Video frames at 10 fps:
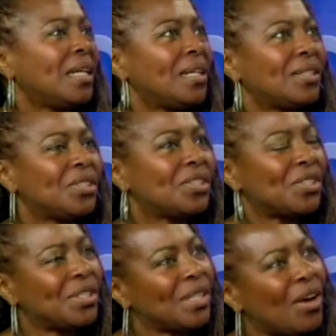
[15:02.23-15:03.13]
you know, just
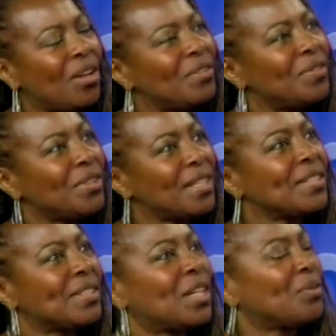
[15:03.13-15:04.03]
all of the
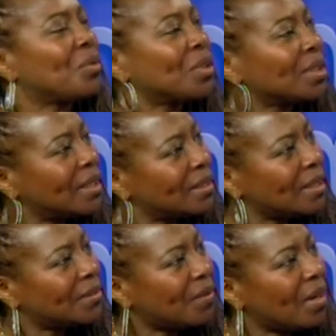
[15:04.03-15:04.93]
things that I've worked on
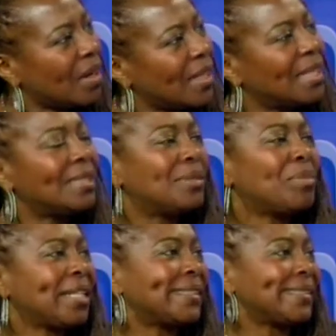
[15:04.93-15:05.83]
thus far, it
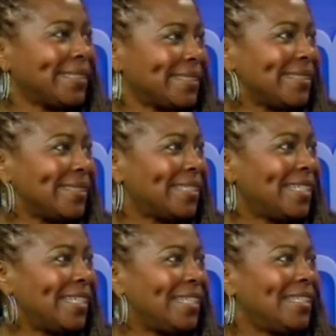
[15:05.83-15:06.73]
makes sense
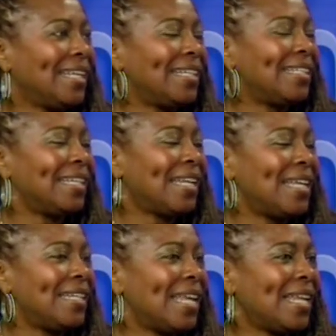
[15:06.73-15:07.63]
and, and,
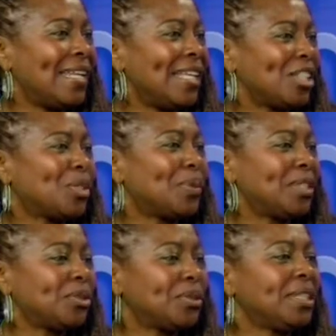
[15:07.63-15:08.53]
and, and history
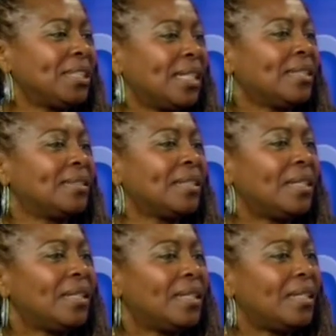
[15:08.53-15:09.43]
truly does
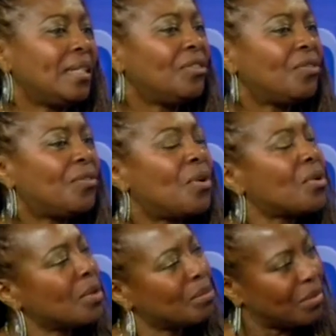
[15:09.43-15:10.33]

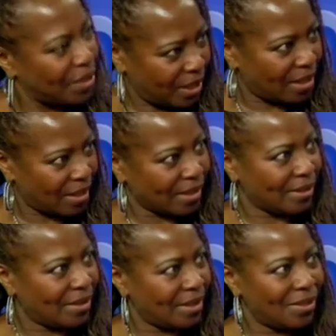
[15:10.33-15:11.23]
inform the
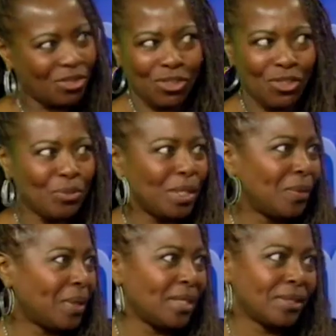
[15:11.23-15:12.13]
arts in so many
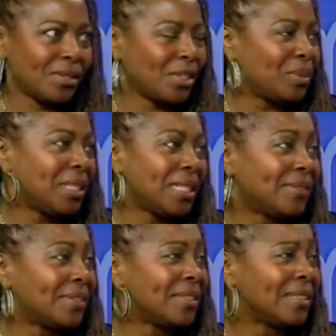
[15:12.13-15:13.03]
ways, on so many
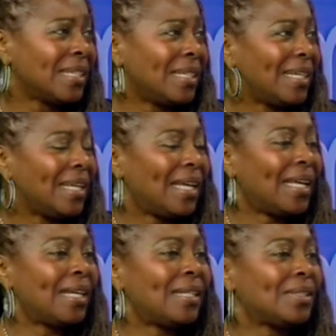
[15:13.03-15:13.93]
levels.
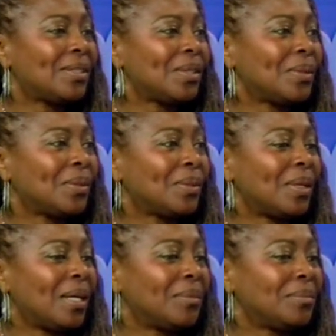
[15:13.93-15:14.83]
And so
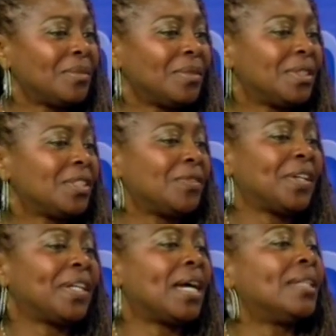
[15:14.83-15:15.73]
I'm just
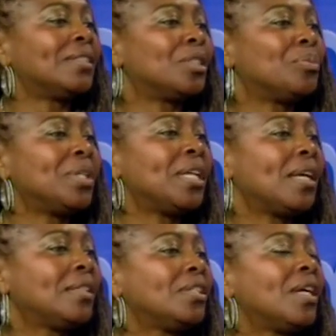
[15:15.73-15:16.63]
very honored to be,
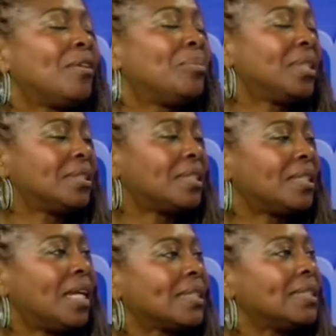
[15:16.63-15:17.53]
to have been
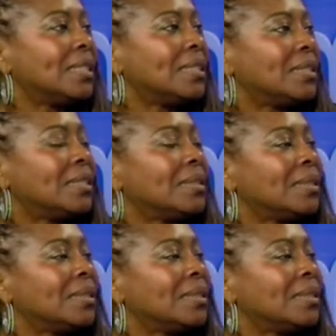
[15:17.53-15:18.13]
selected to